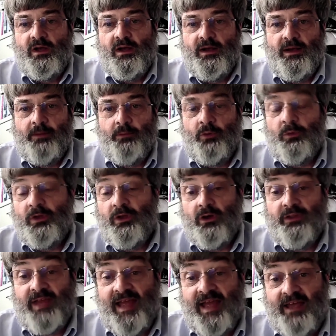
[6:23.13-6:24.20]
uh, what we
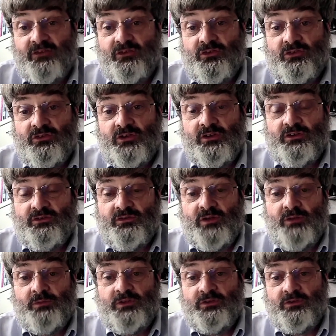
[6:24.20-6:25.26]
call the hazardous areas
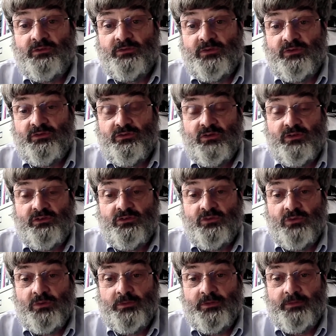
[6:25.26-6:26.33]
around pieces of construction
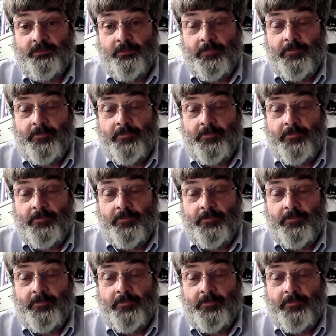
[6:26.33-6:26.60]
equipment.